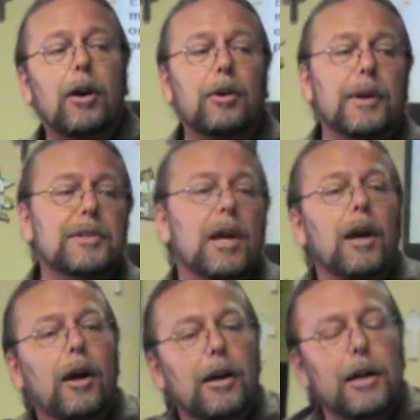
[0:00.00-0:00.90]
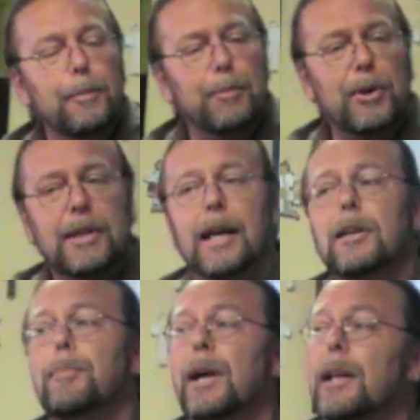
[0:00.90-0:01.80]
The arteries are going to be
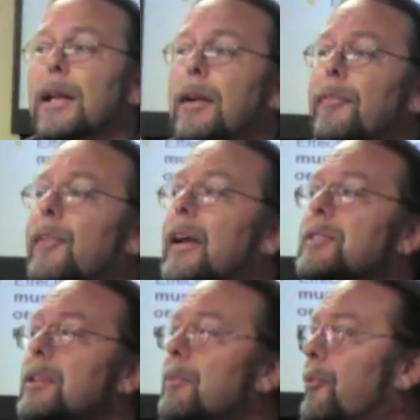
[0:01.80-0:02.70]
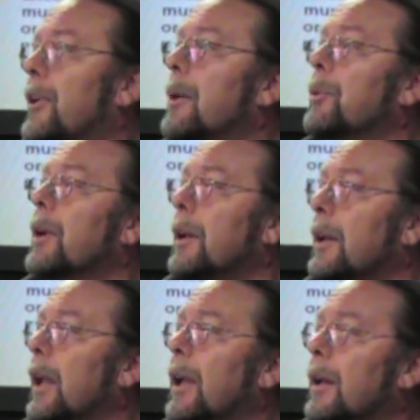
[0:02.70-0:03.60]
protected by a layer of calcium,
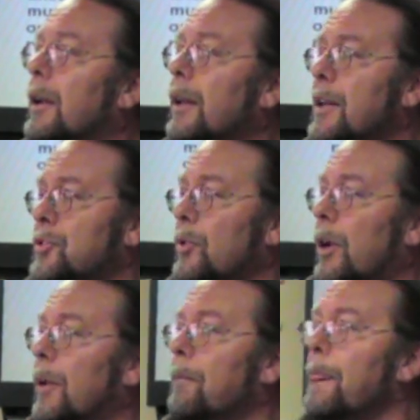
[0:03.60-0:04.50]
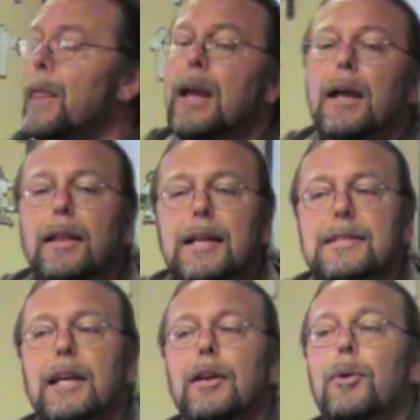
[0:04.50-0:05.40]
fibrin, and, and cholesterol.
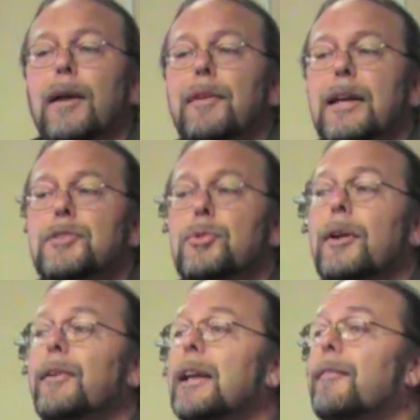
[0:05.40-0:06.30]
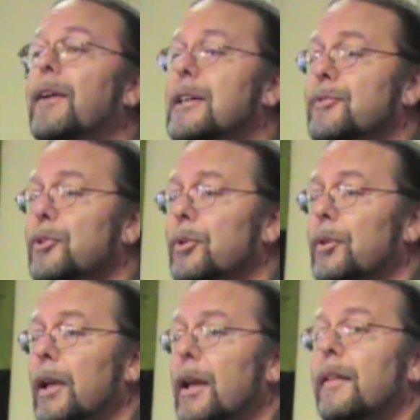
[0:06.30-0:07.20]
Let's say you have a history of eating fast
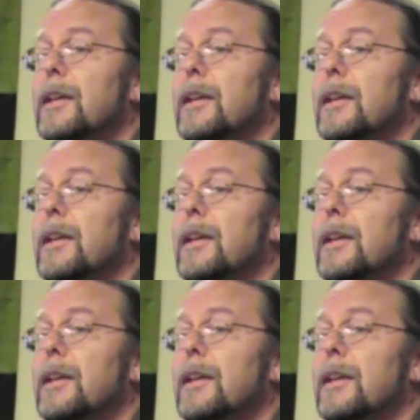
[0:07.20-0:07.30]
food.